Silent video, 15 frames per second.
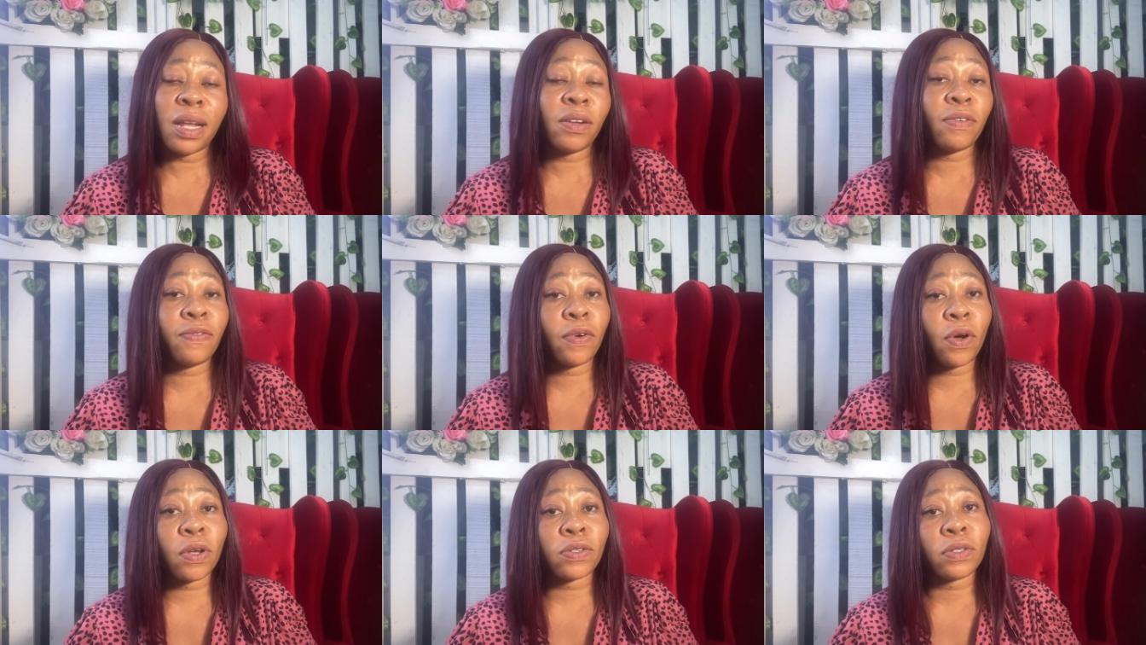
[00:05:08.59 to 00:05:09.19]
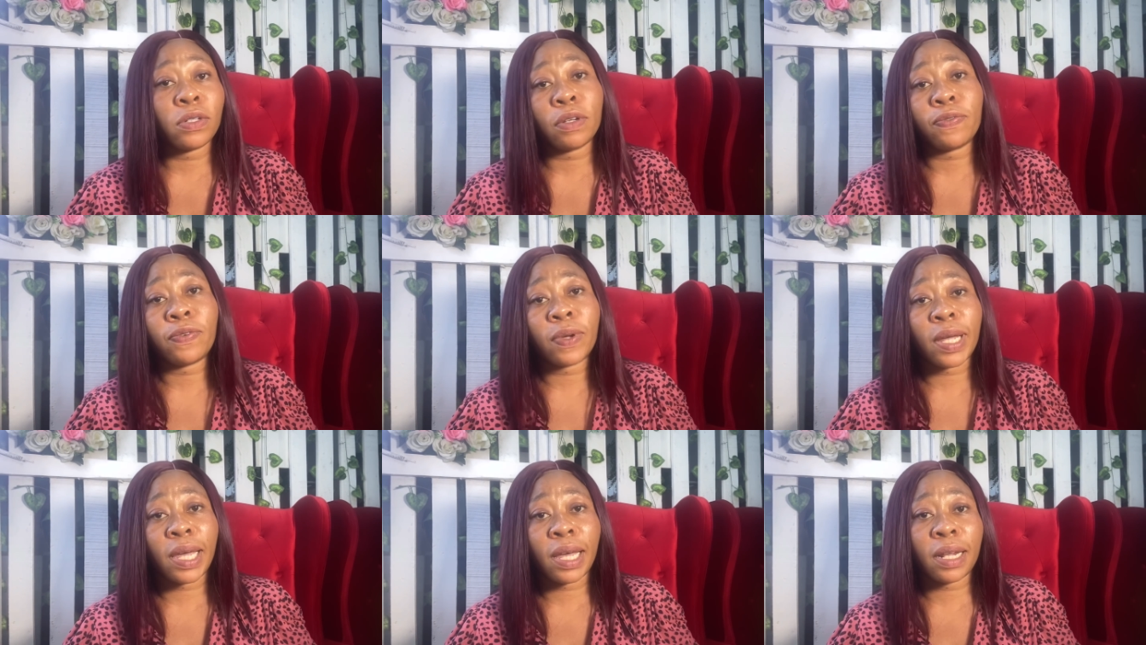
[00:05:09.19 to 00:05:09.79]
And of course, do not
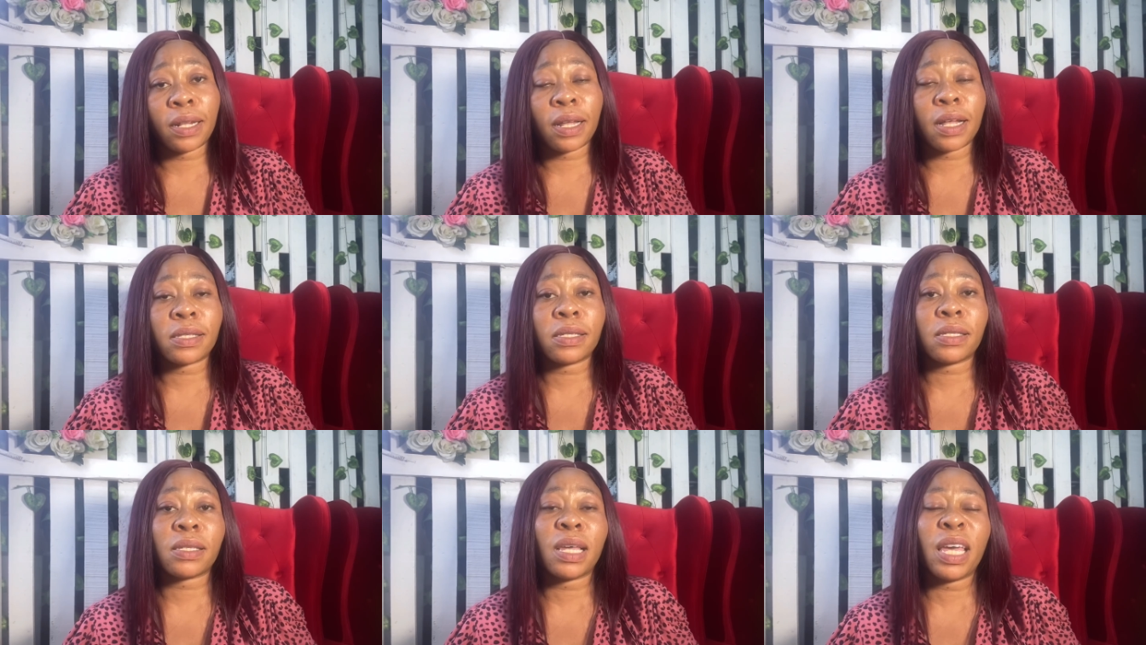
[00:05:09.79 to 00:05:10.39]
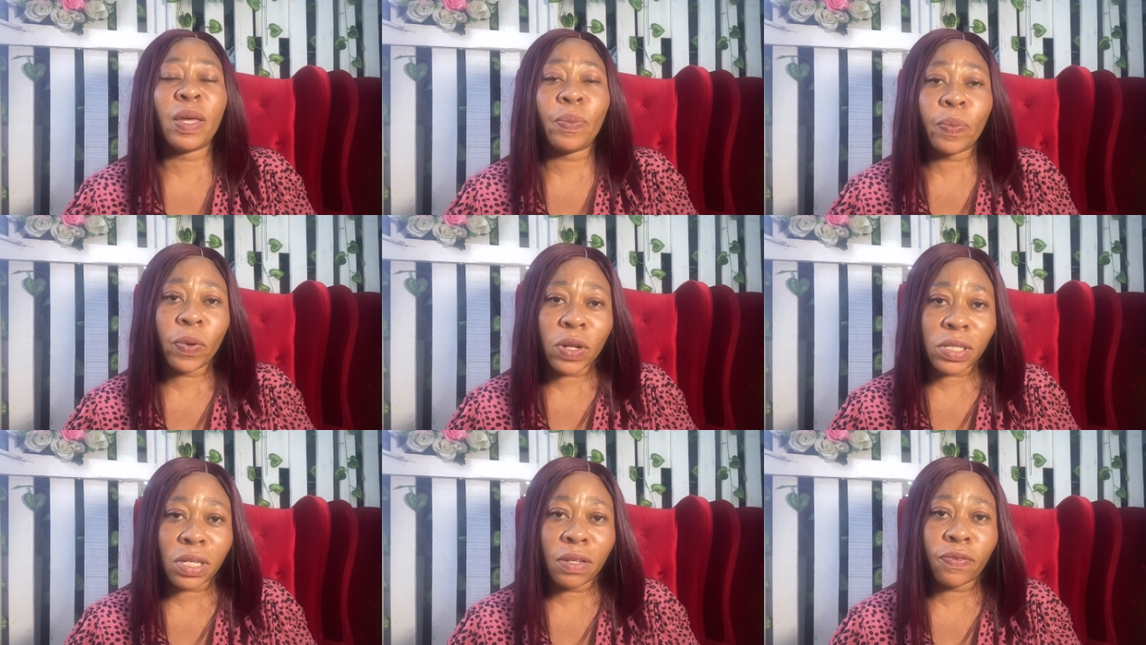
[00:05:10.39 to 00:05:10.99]
forget that it's
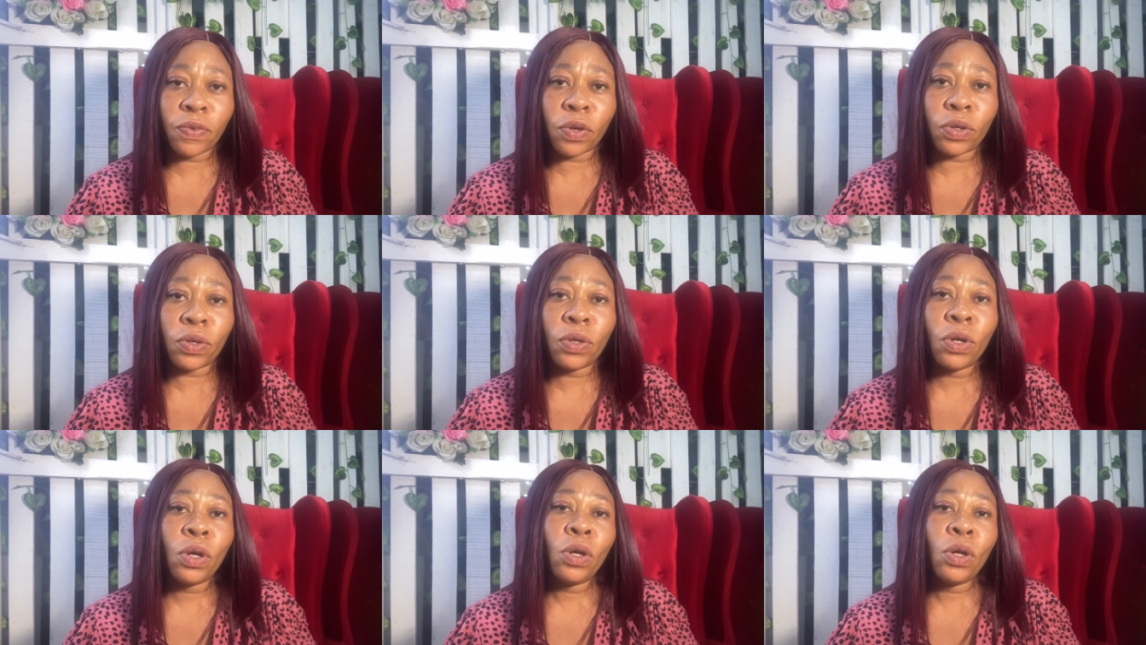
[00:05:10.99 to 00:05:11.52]
important for you